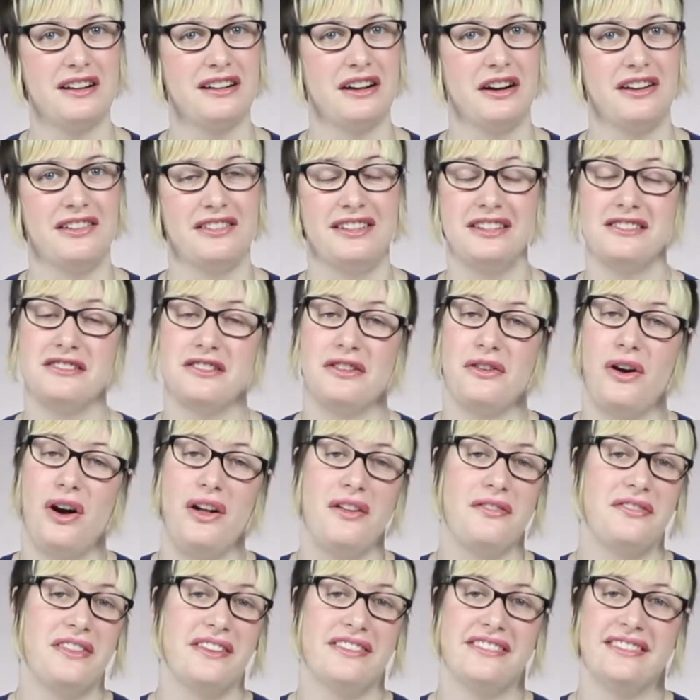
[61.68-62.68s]
code and do
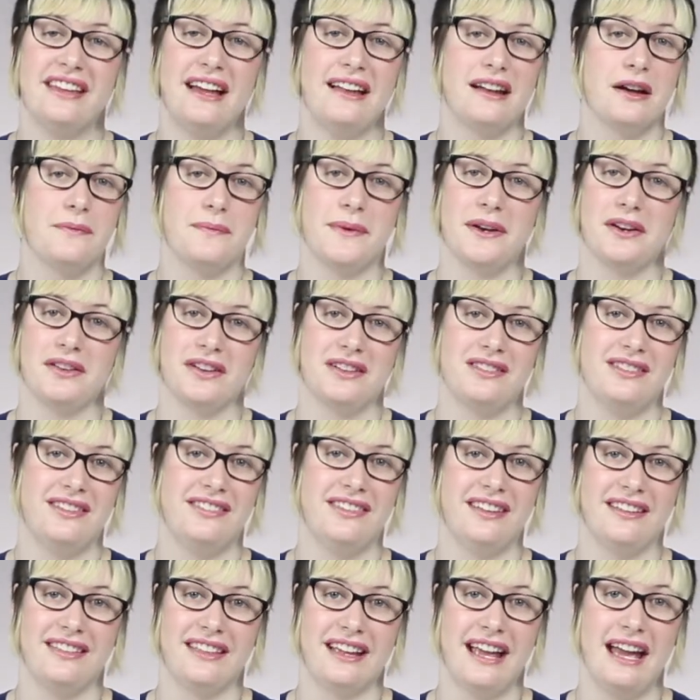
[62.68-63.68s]
all of the setup in order to
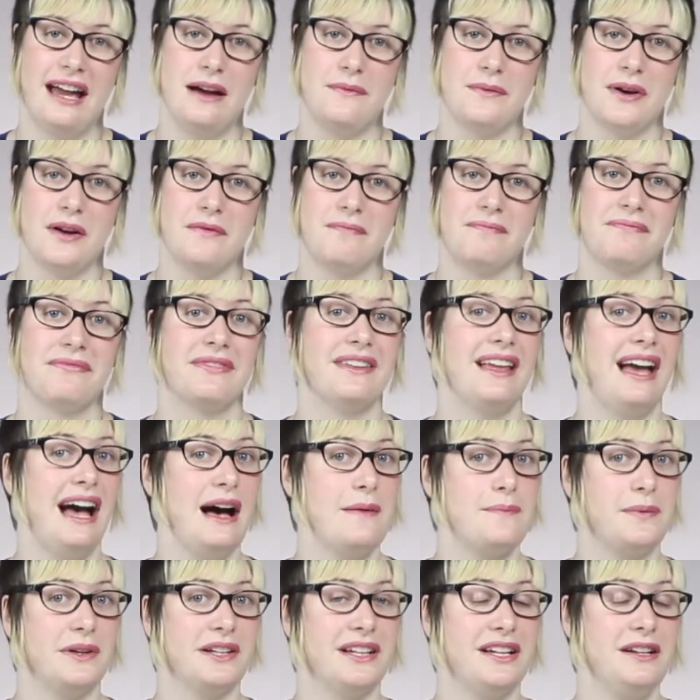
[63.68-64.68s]
see the camera.
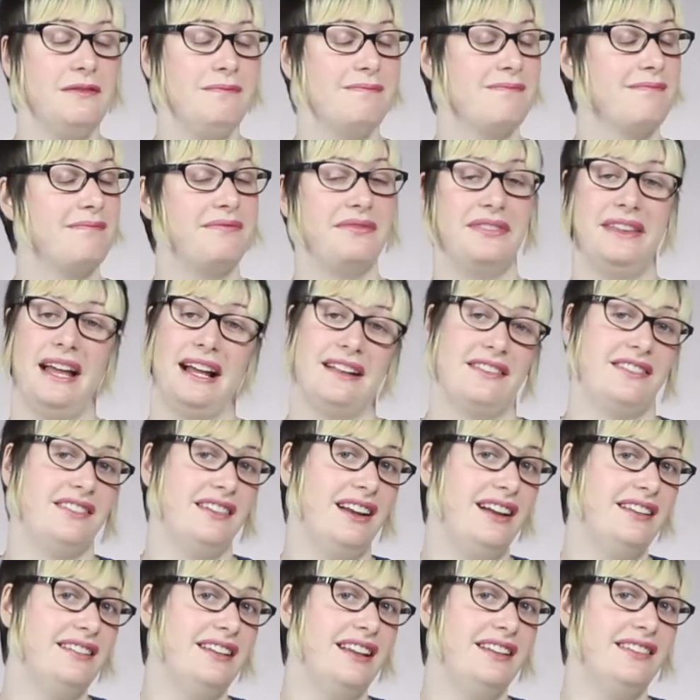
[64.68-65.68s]
Happily, that's
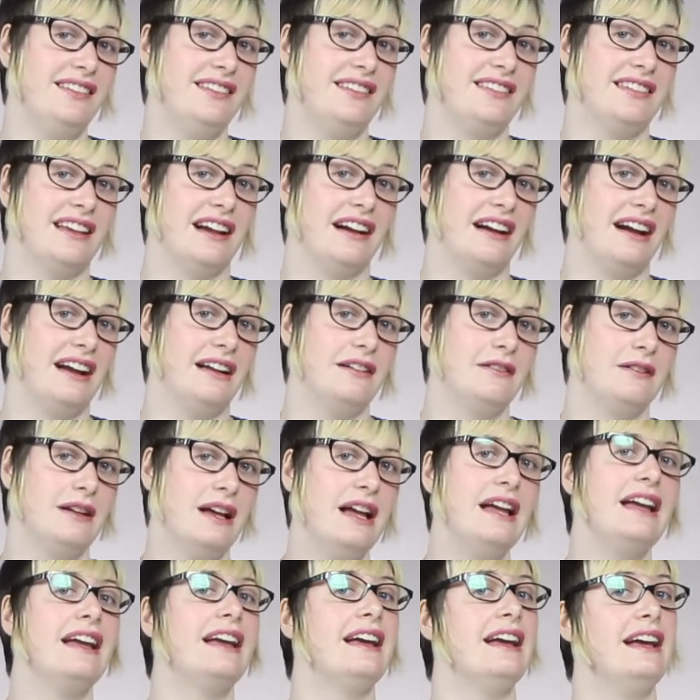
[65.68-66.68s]
not necessary.
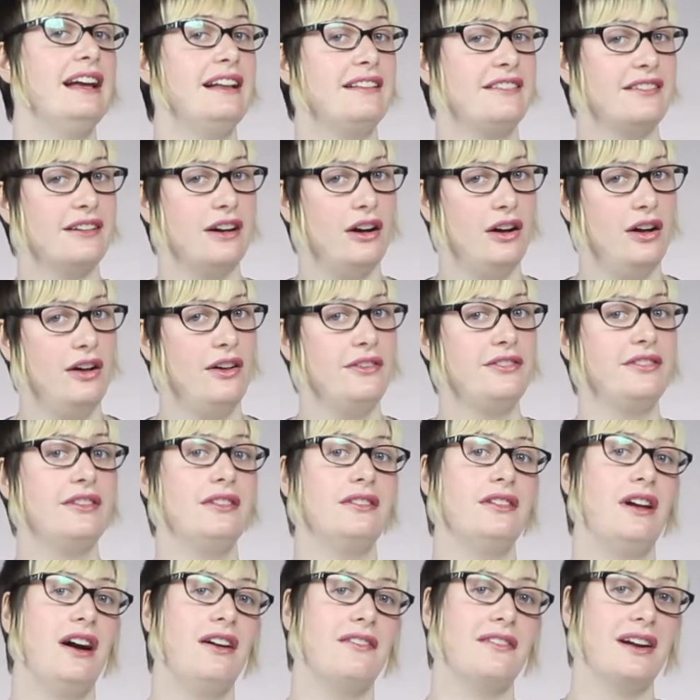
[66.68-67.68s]
It's also
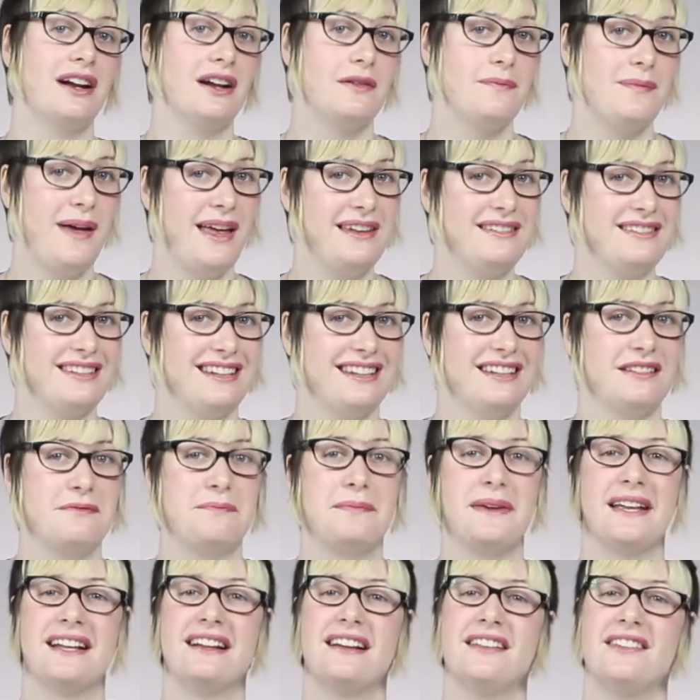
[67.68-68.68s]
not recommended
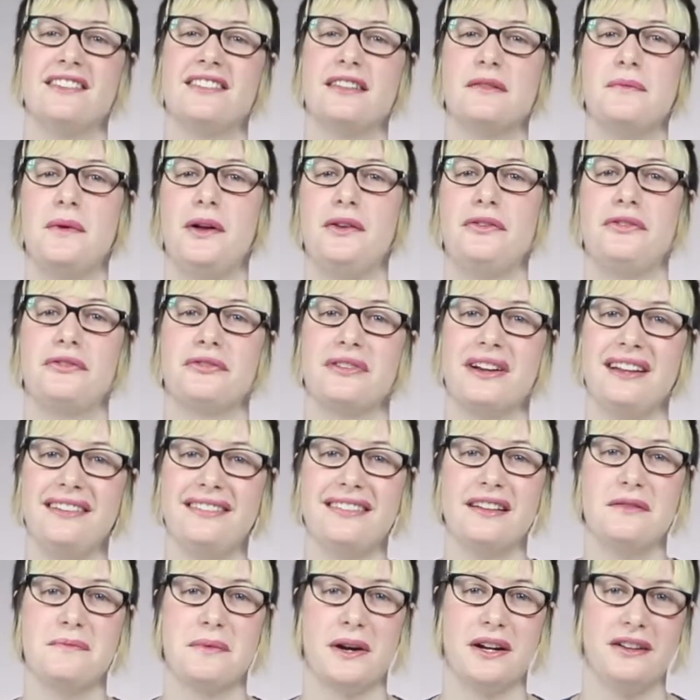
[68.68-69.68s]
because the most
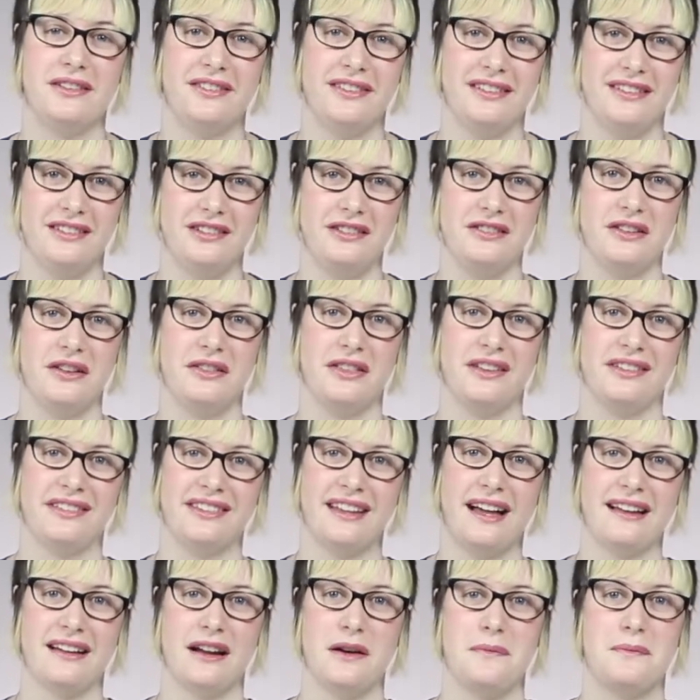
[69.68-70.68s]
recent person to do the
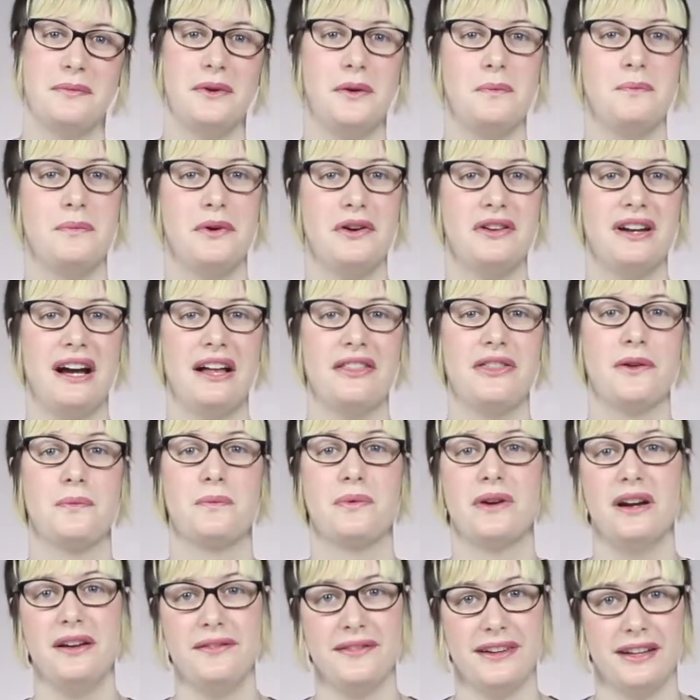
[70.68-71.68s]
setup will boot out the
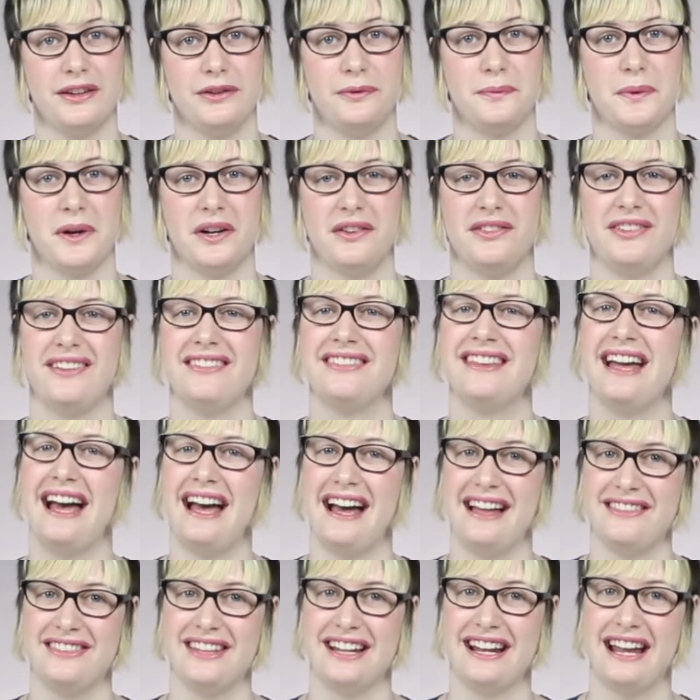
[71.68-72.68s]
previous person that
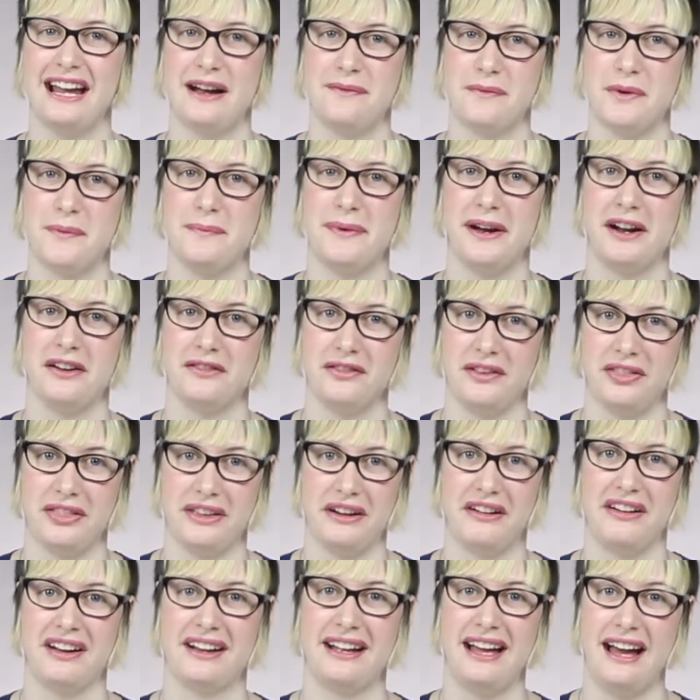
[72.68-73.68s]
had the camera paired with
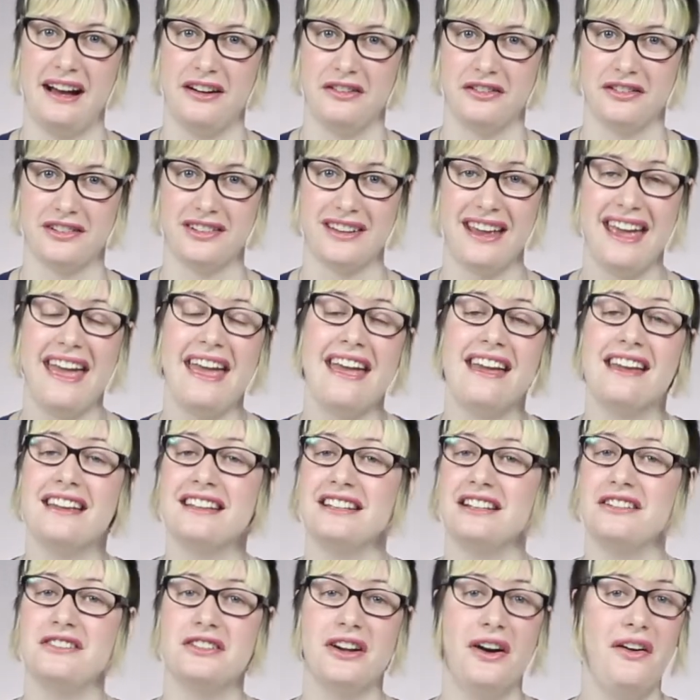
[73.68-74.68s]
their account.
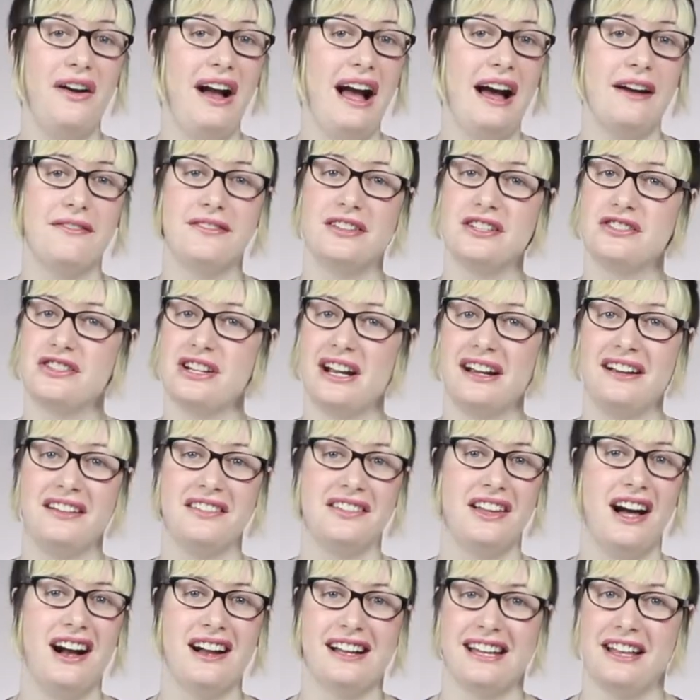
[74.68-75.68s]
You don't have to share your
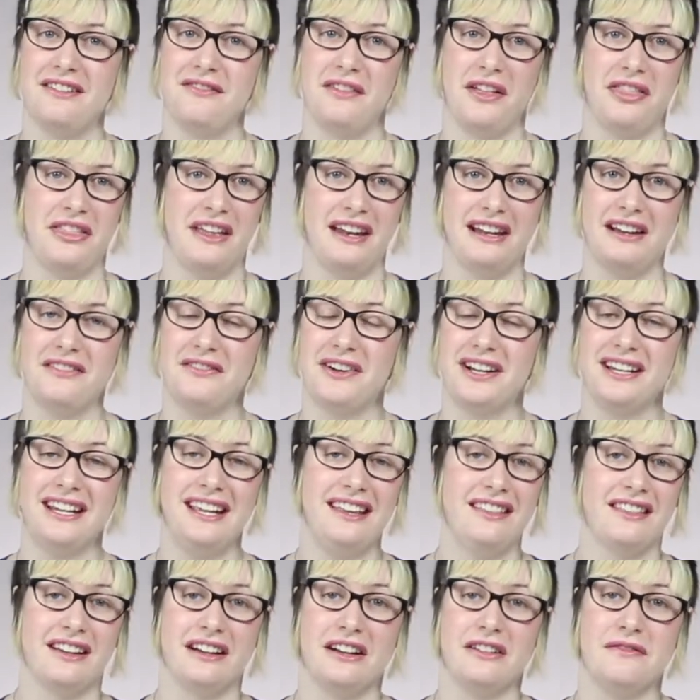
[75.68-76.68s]
login with anyone
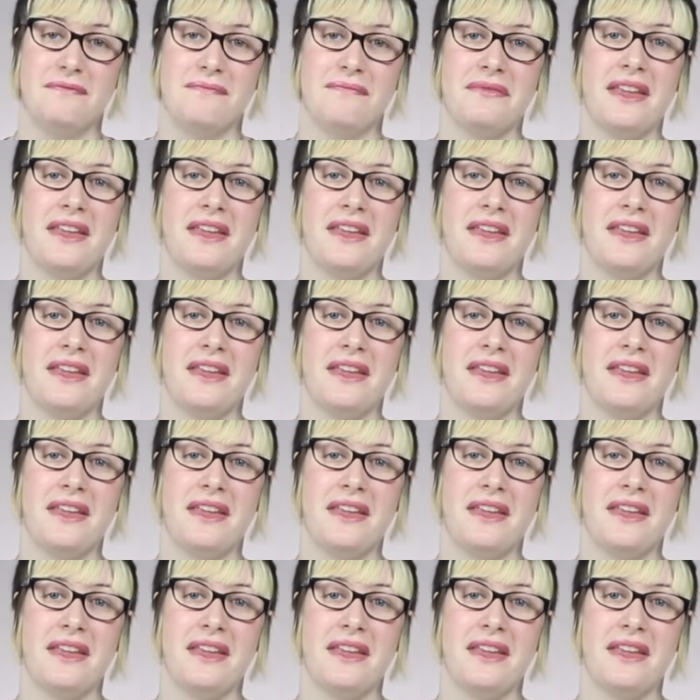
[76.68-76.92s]
either.